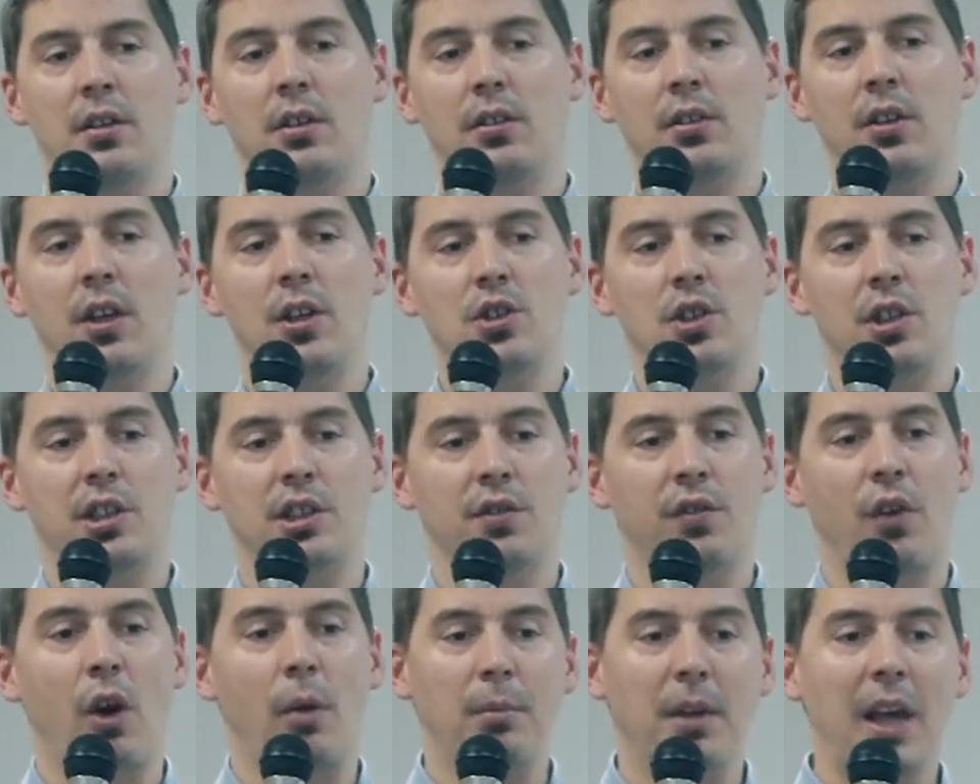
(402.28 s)
teachers
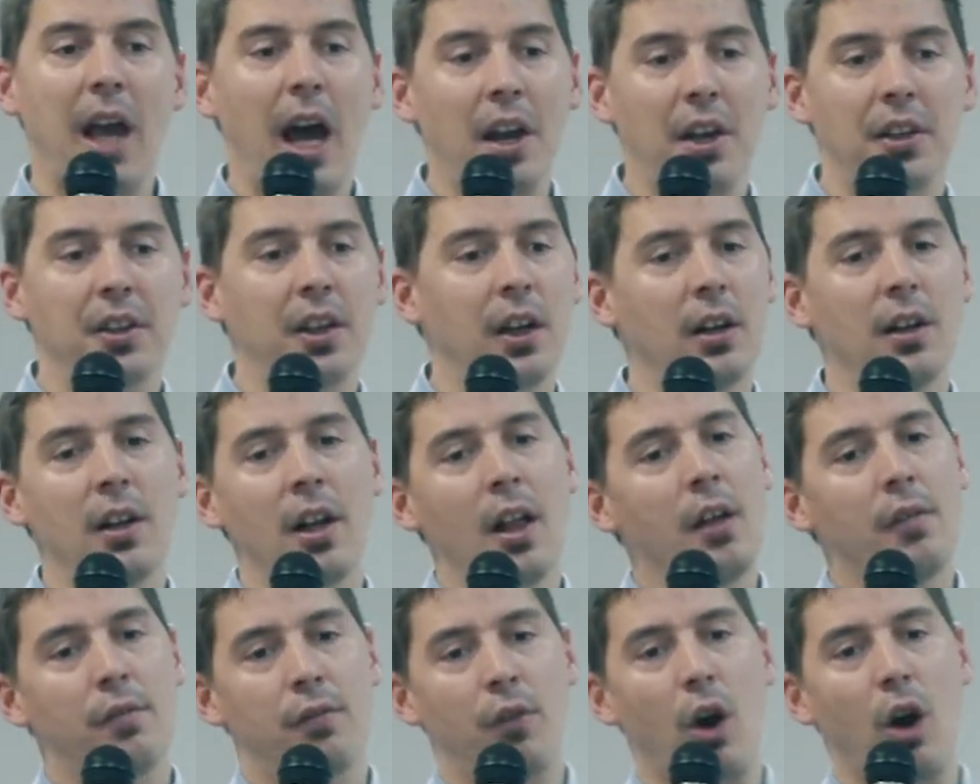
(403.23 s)
from Canada,
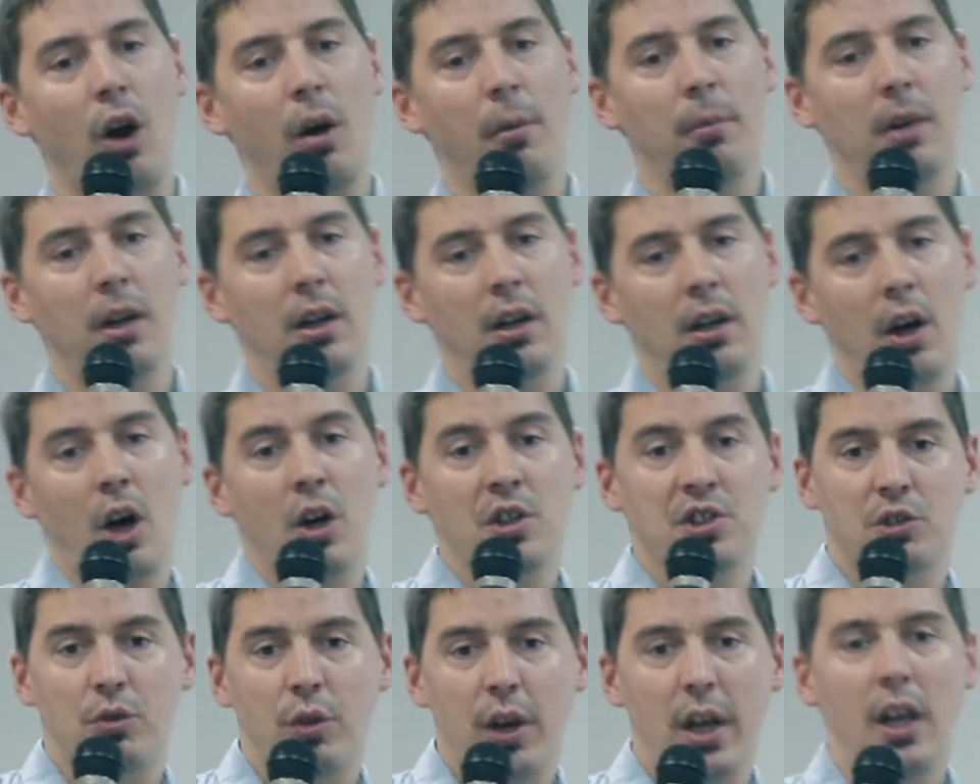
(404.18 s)
from
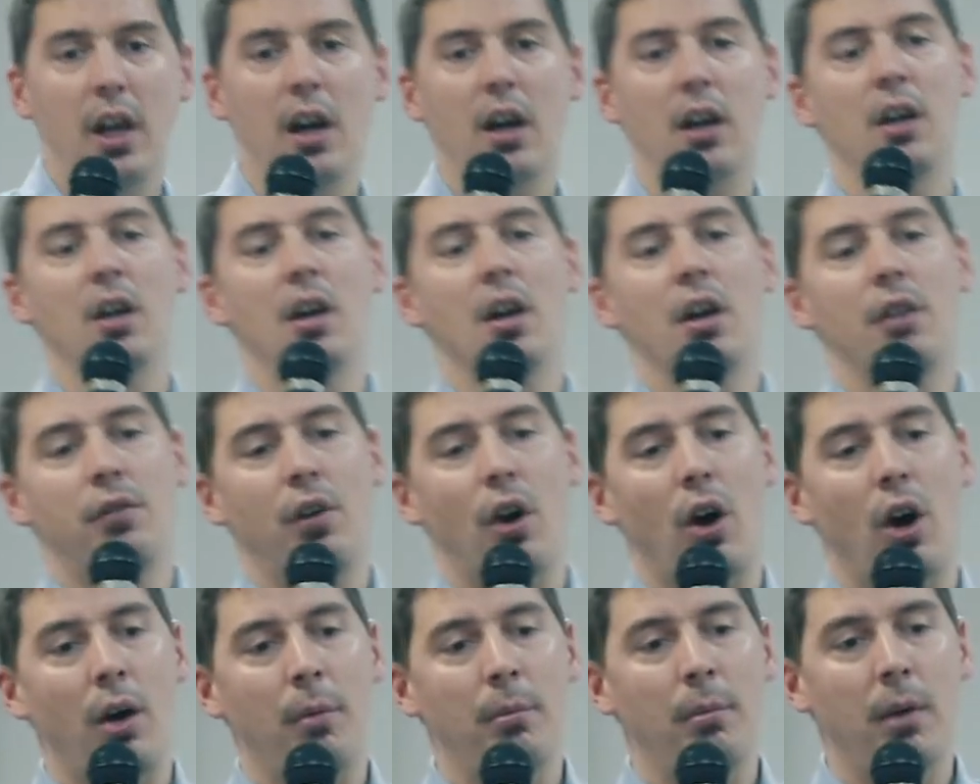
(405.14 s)
Australia,
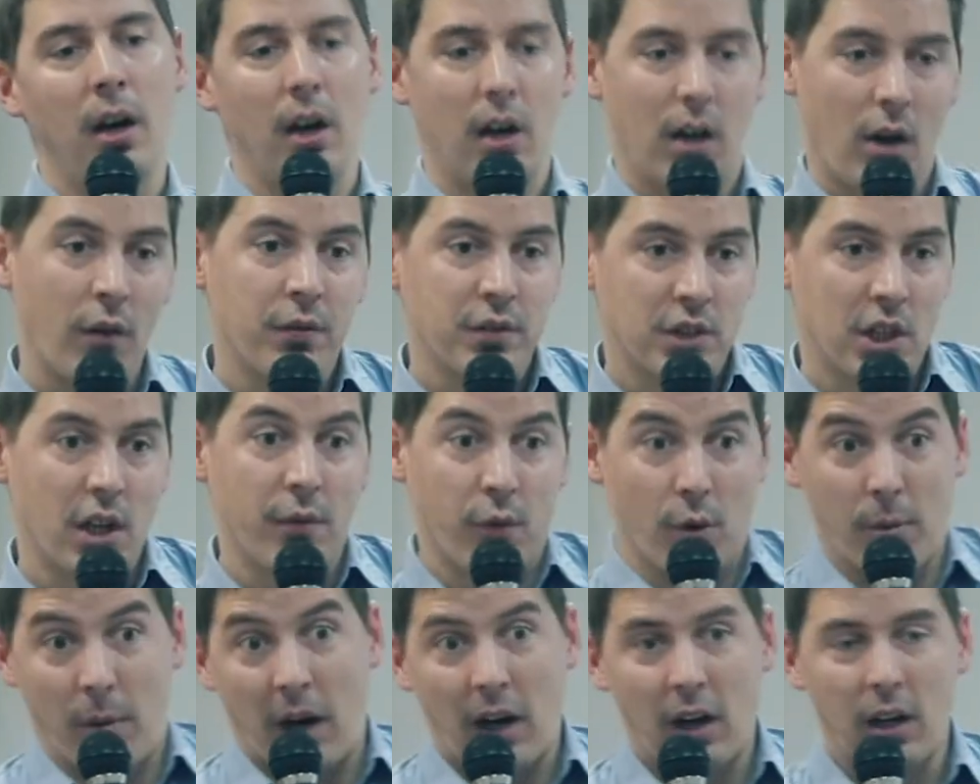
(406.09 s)
from obviously
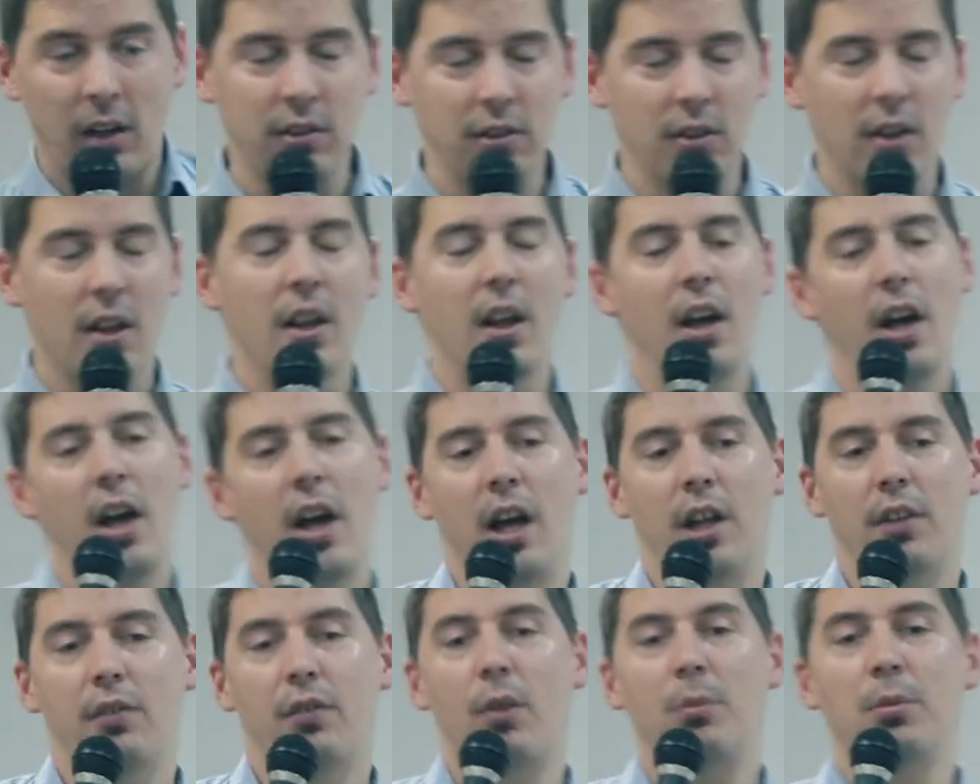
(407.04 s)
from Ireland,
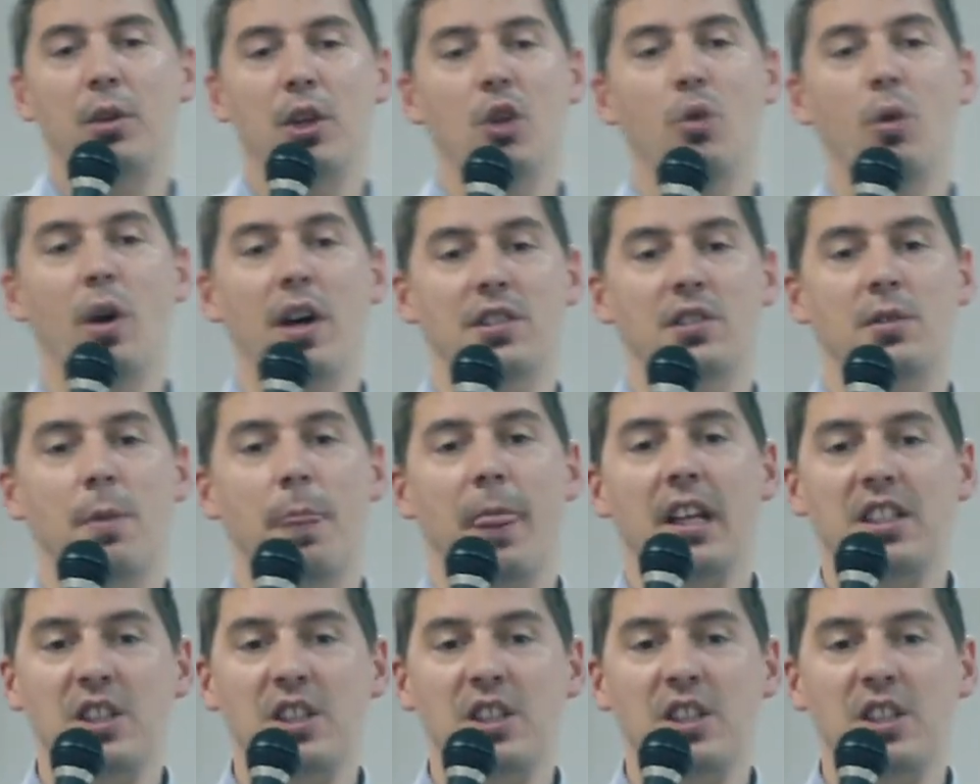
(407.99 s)
and from the US.